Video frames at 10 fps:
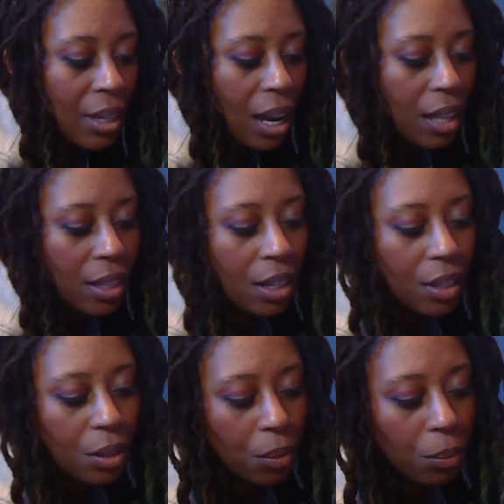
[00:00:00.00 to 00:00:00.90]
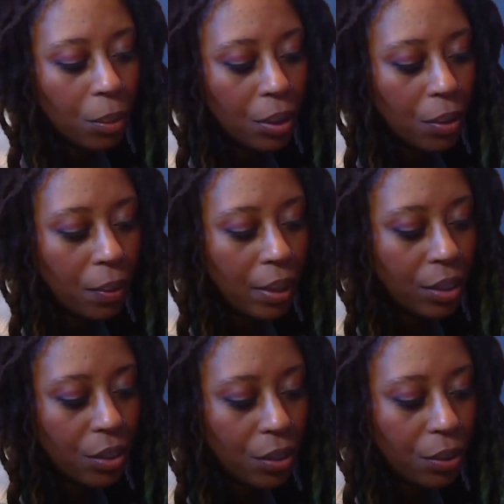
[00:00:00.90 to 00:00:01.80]
And then we're going
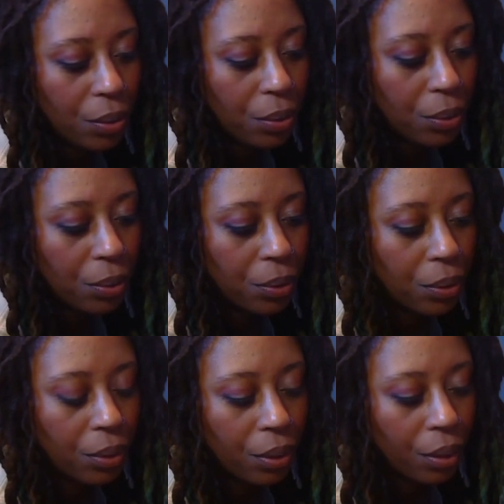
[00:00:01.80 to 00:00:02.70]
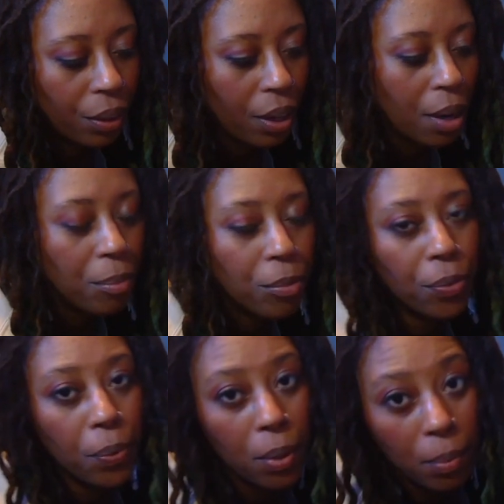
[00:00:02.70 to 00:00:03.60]
to come
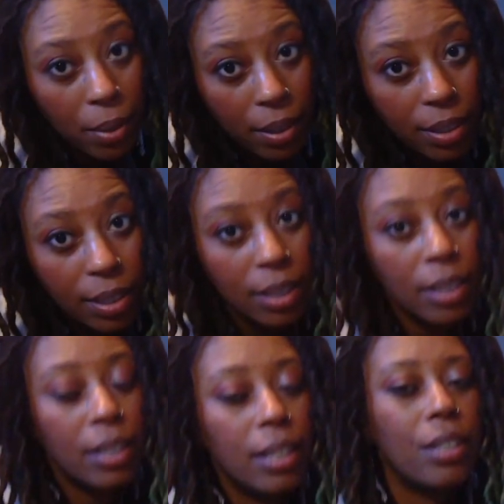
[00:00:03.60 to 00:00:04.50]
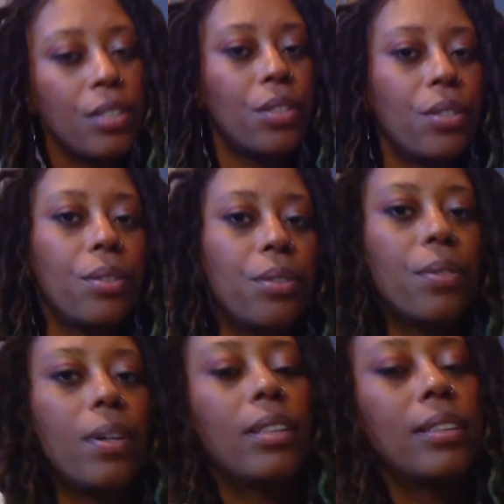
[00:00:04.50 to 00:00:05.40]
forward
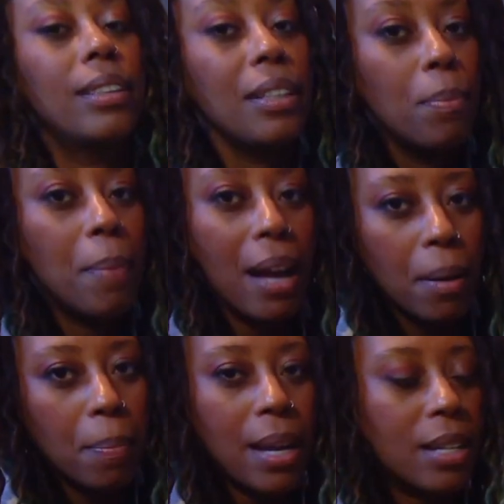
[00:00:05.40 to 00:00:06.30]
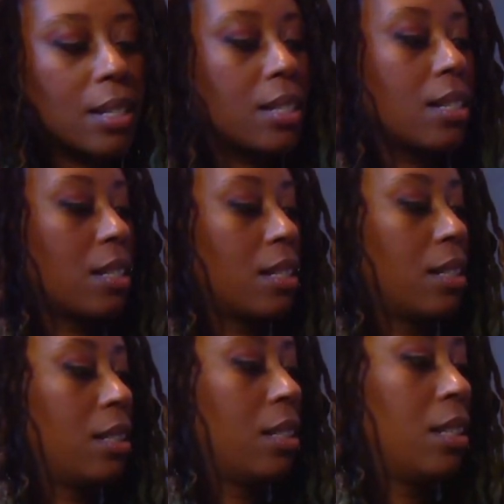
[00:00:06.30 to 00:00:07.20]
into a little back bend.
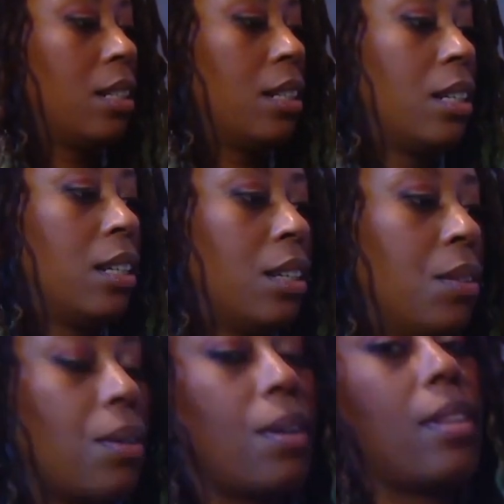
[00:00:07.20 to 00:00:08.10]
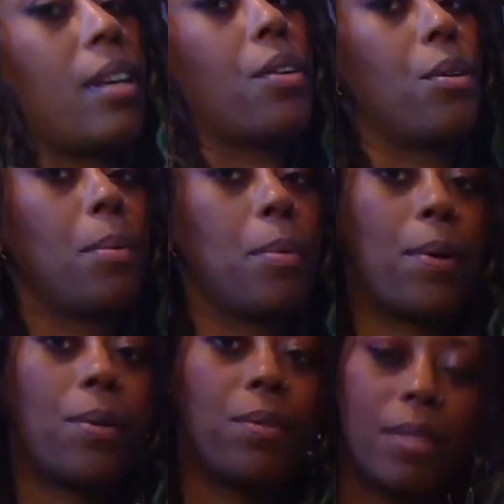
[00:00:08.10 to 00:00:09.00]
We'll call that cobra
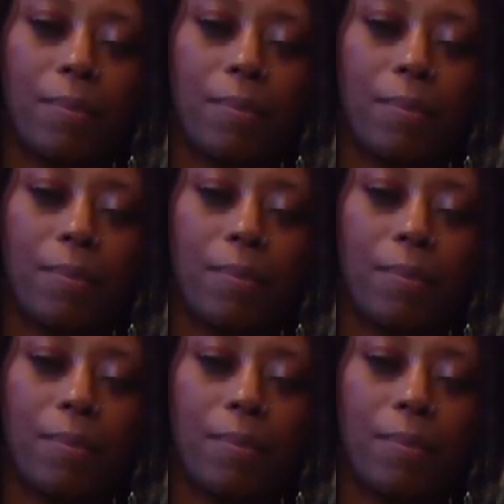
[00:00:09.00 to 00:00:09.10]
pose.